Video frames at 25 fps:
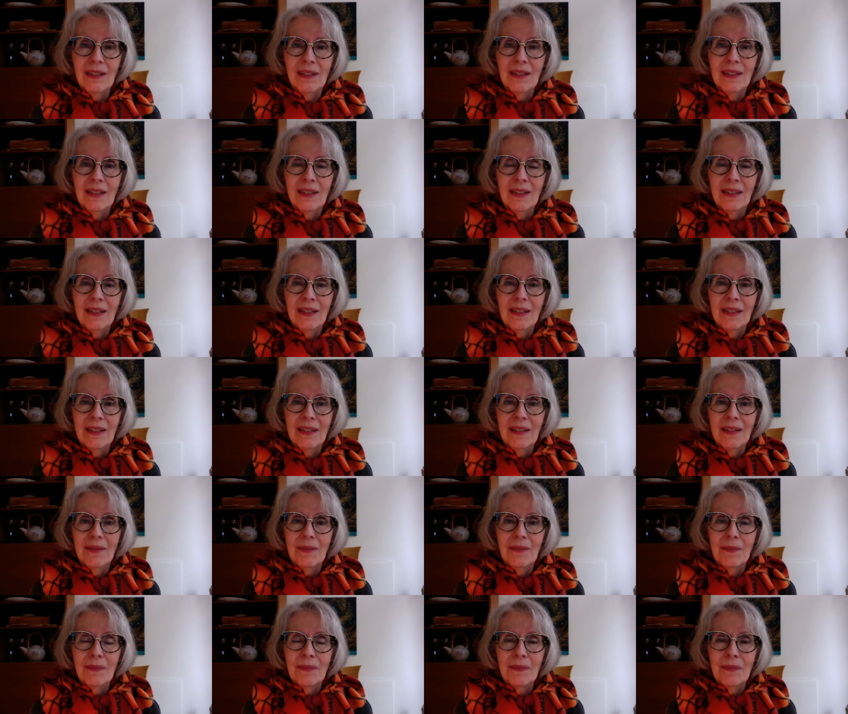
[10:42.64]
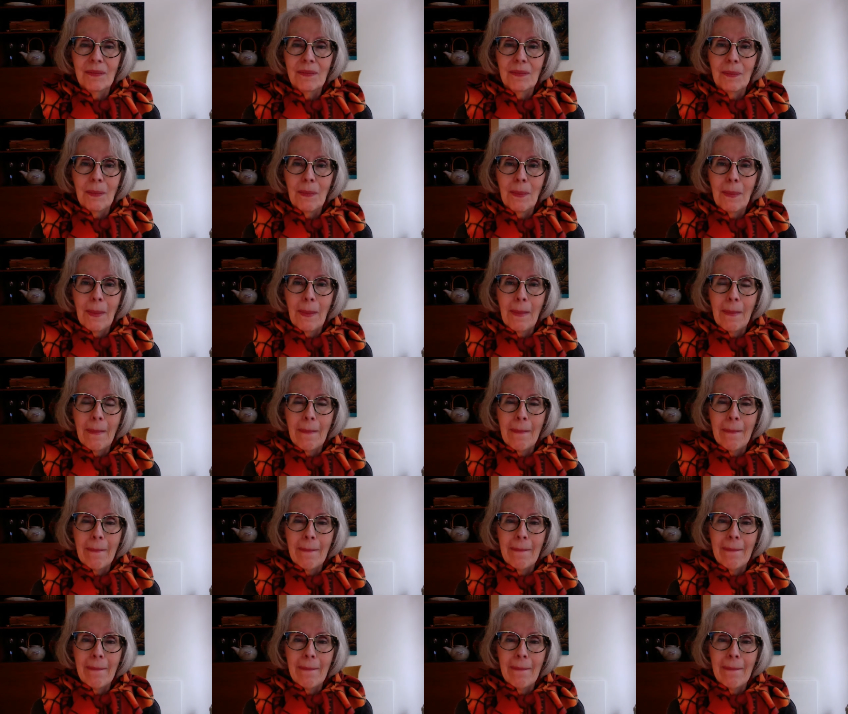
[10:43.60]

No one is speaking in this clip.